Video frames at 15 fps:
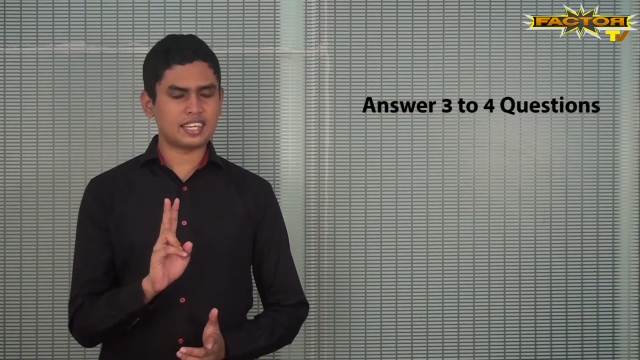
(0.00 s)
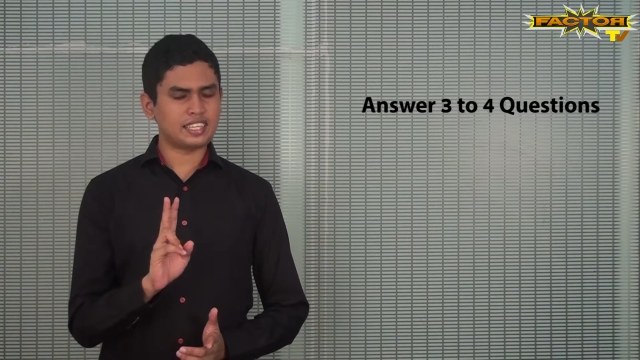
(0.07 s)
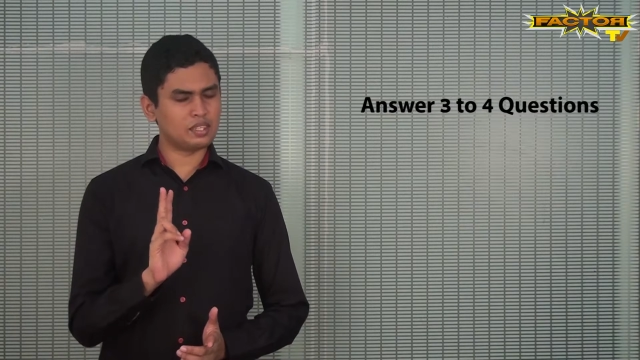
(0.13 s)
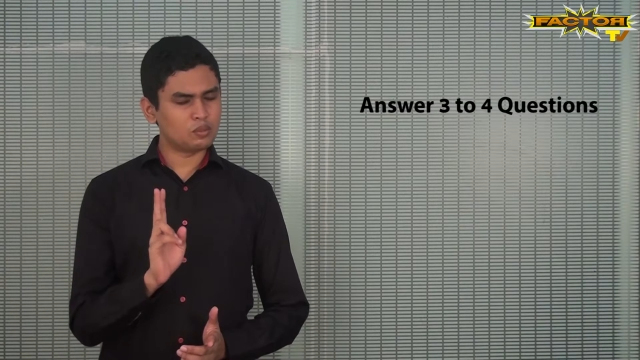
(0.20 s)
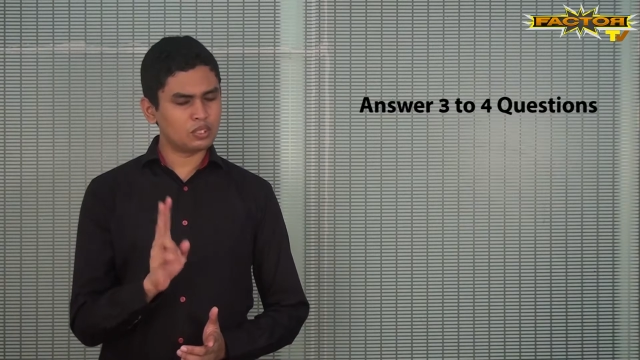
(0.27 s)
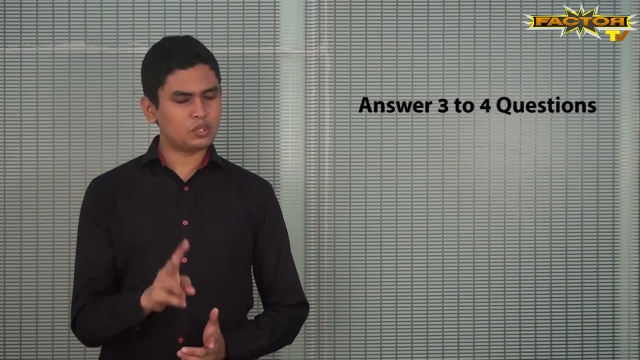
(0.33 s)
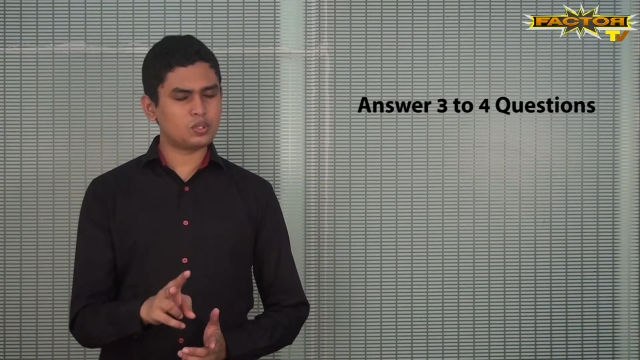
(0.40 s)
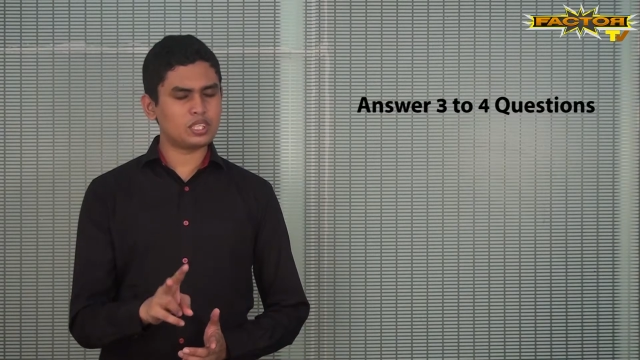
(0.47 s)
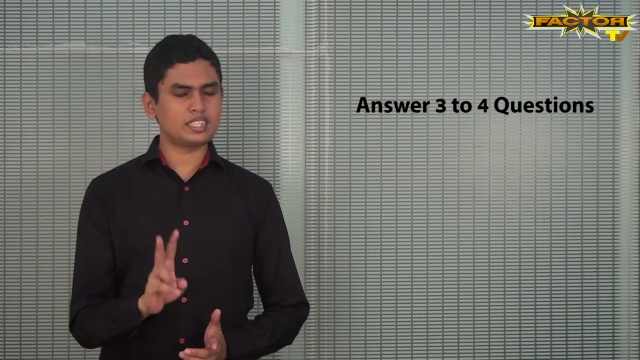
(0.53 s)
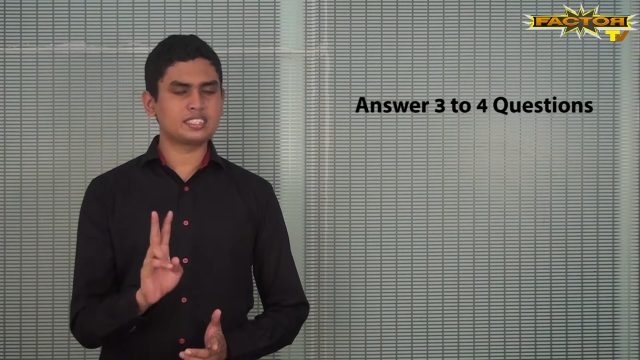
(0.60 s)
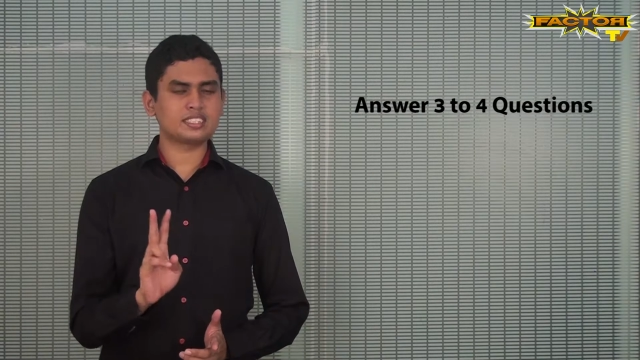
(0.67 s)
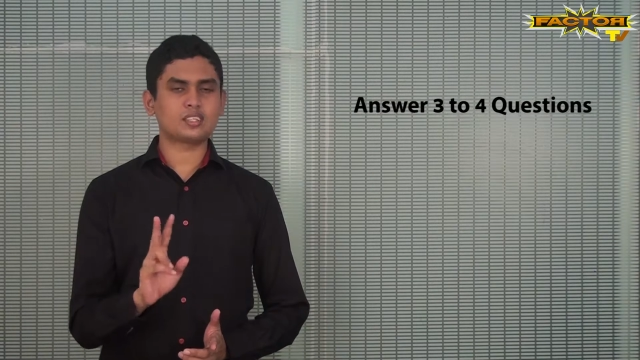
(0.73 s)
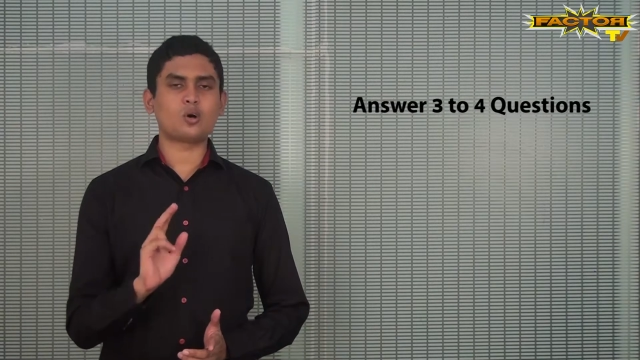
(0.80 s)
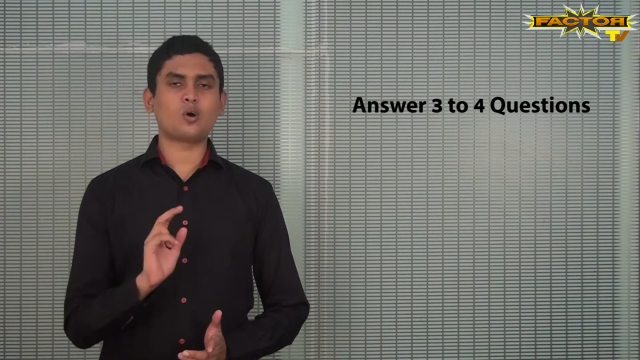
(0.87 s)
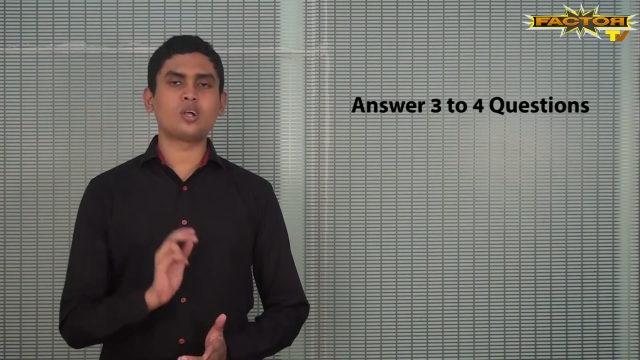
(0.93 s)
and you need to
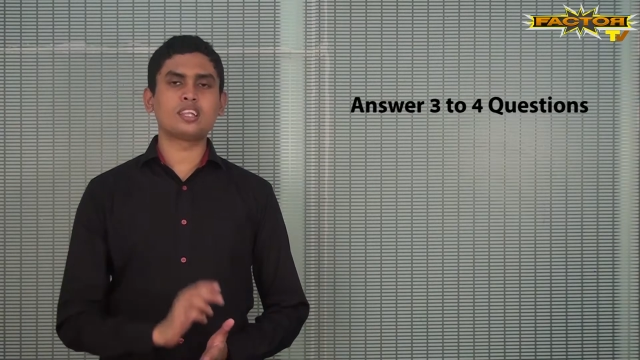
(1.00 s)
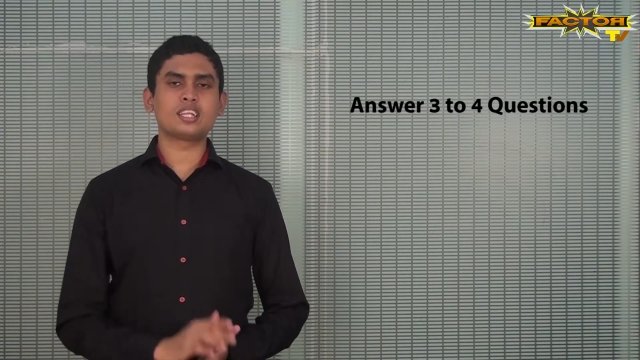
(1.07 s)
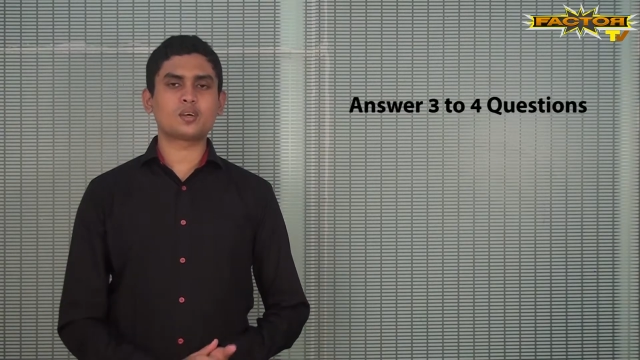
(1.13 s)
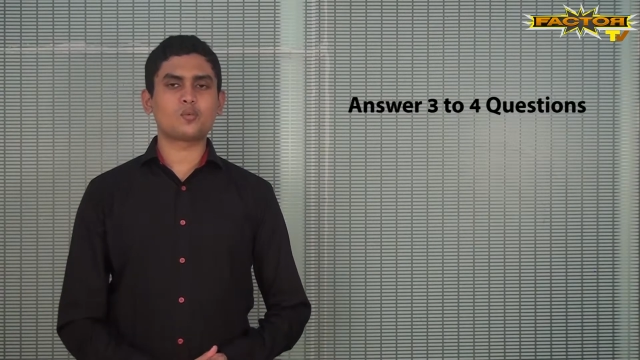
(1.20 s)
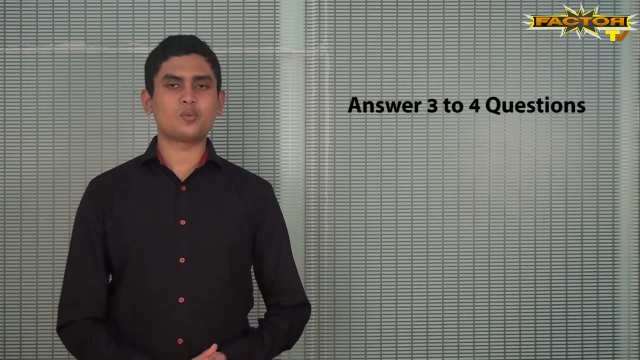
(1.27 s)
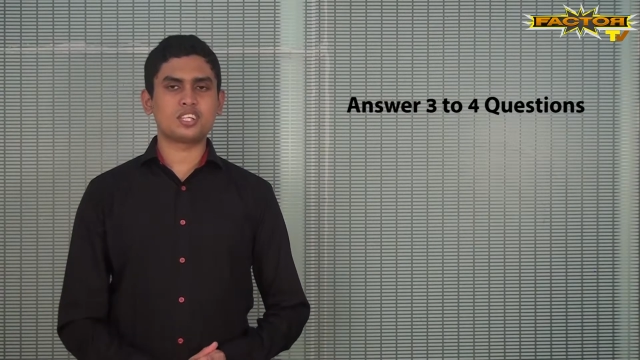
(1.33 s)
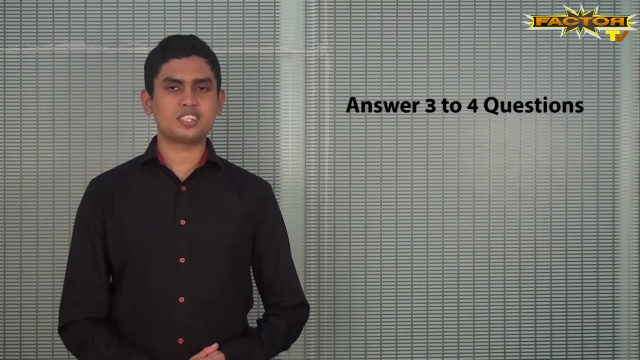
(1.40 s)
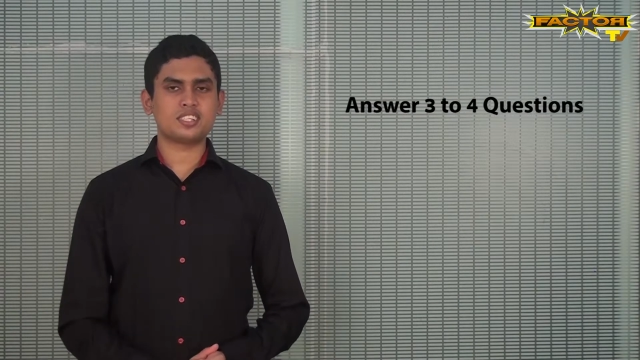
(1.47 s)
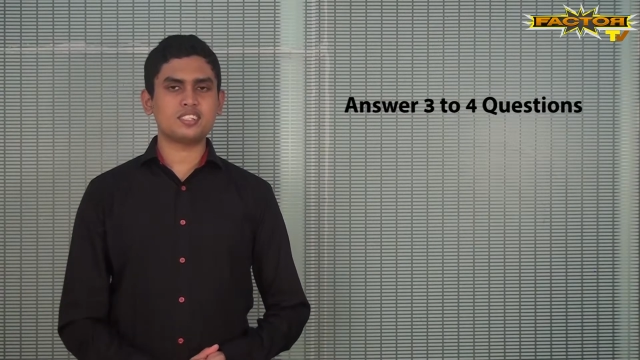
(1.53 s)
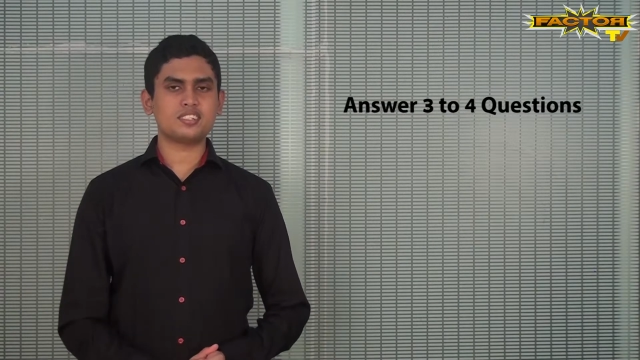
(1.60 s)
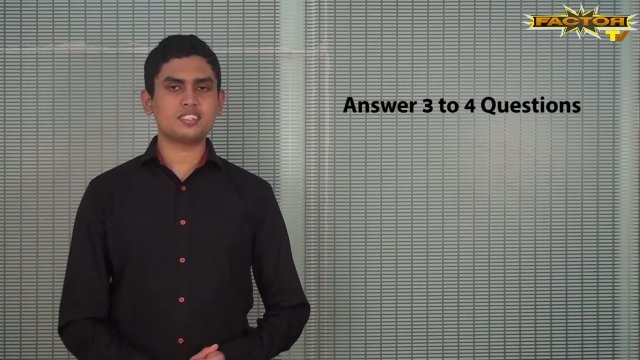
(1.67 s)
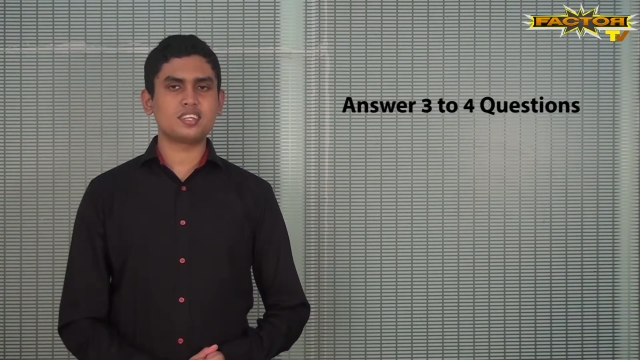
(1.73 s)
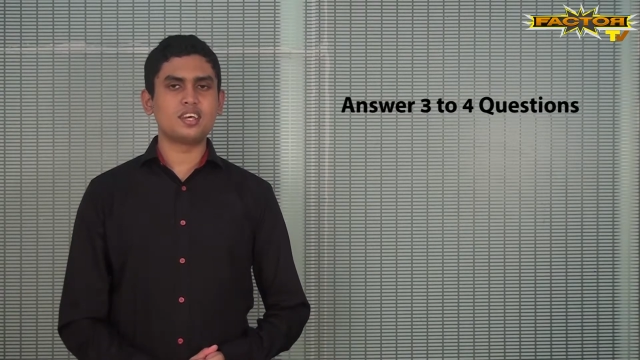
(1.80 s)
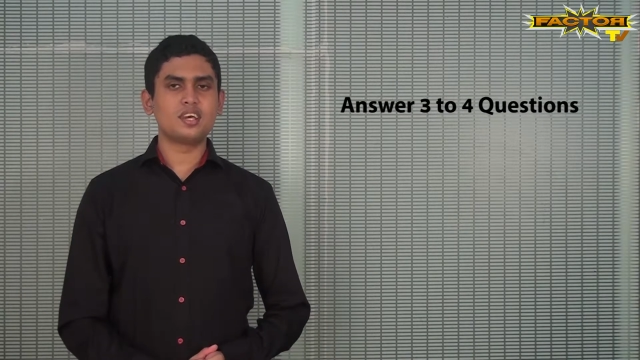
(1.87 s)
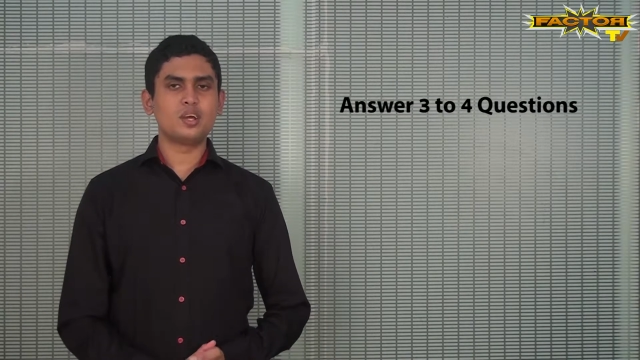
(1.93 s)
answer all the
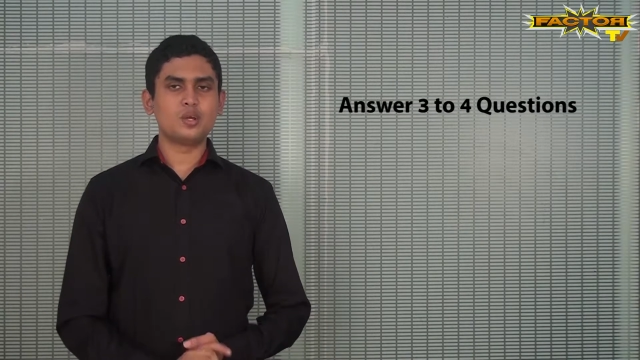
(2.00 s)
questions